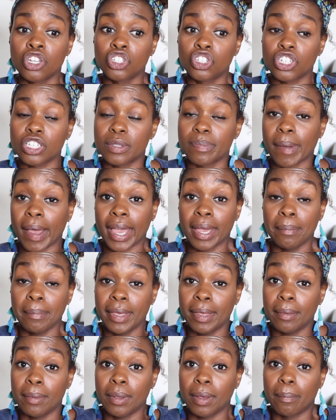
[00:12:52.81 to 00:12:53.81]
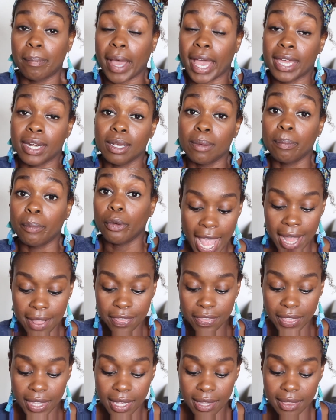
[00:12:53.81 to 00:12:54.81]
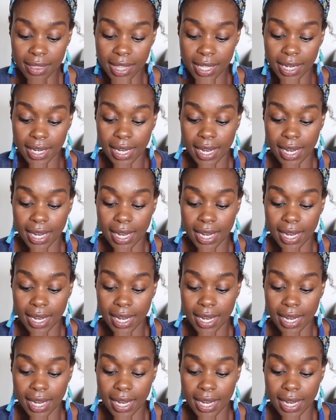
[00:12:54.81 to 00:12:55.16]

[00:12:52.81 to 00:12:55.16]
just buy it in bulk. And then